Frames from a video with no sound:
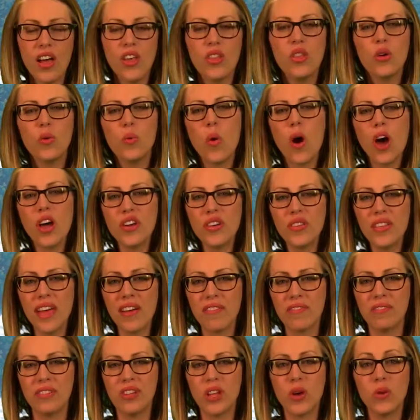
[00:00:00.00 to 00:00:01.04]
The water
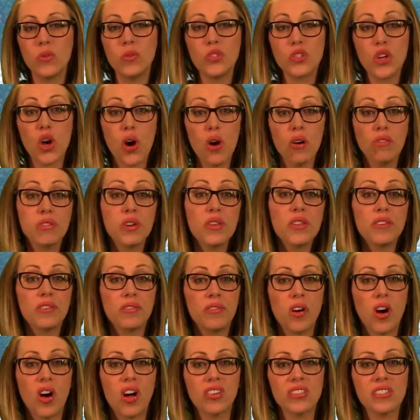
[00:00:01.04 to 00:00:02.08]
that flows over the
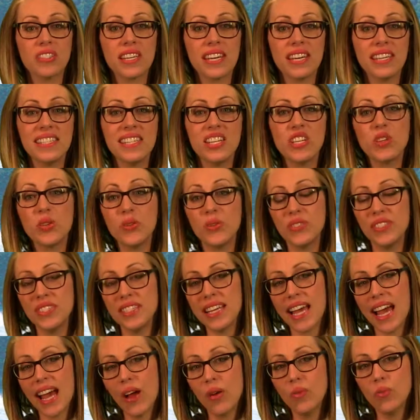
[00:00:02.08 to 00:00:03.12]
falls continues
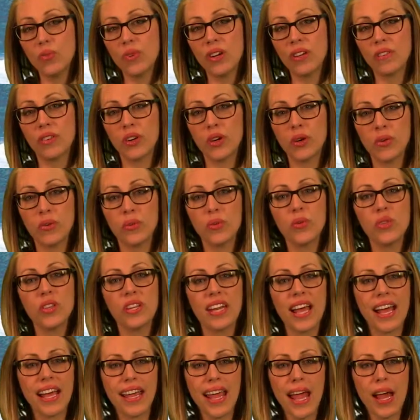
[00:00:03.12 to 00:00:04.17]
downriver through the
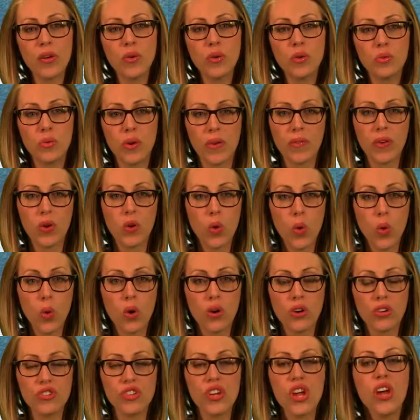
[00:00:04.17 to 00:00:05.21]
Niagara River
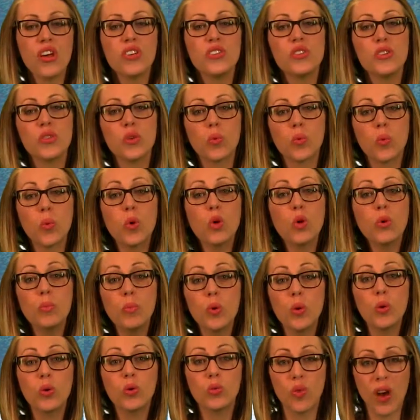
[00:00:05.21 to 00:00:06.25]
Gorge to the
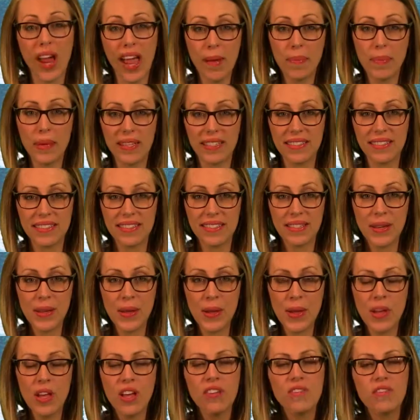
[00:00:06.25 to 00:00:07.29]
Whirlpool Rapids.
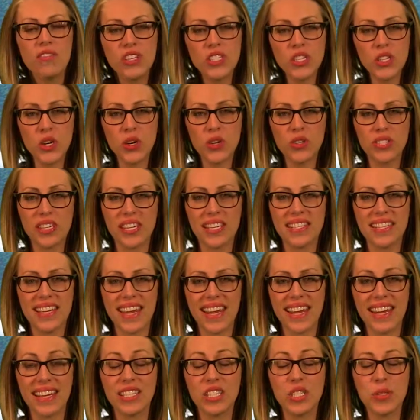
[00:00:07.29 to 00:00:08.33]
Visitors can
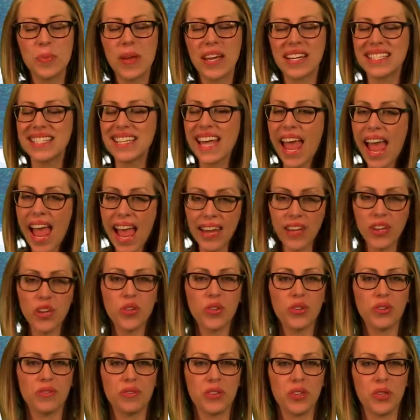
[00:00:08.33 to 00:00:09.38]
take in
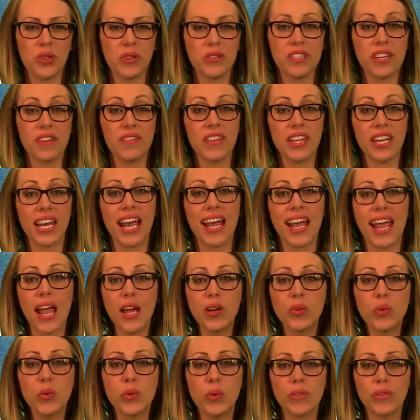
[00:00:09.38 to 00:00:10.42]
spectacular views of the
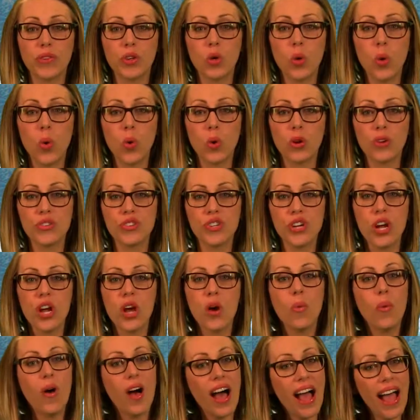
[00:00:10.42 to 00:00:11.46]
Niagara River Gorge
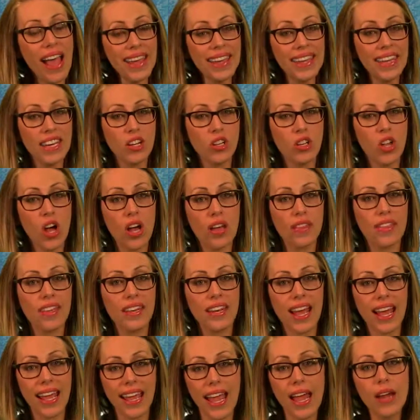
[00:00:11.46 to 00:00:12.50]
while hiking along the
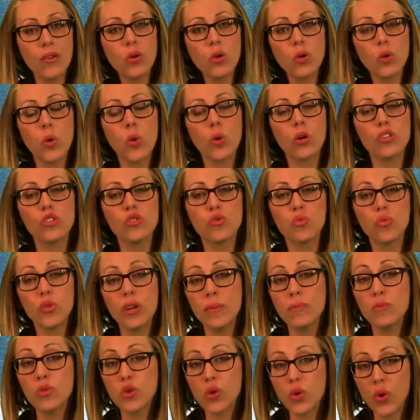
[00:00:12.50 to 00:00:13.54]
Niagara Gorge
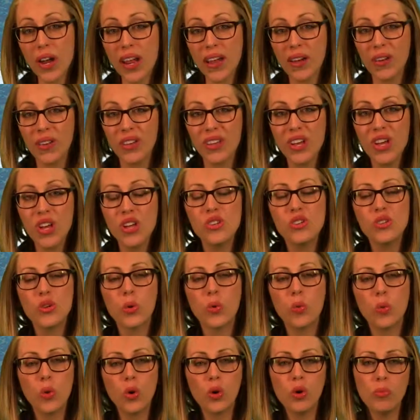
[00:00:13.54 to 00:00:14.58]
Rim Trail to
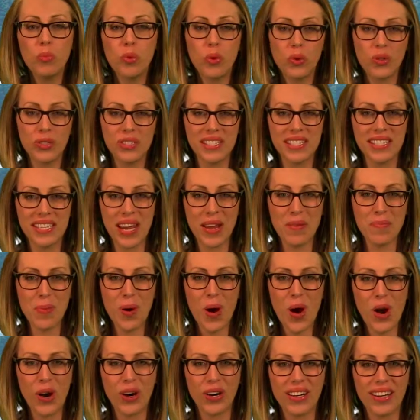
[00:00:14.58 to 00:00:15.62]
Whirlpool State
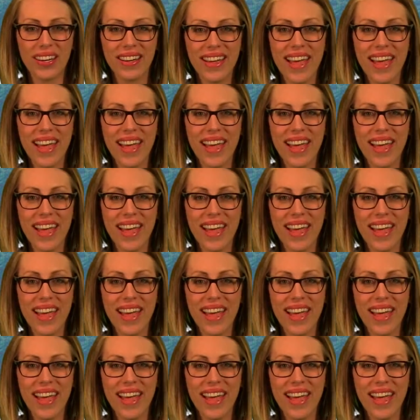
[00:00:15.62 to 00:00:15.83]
Park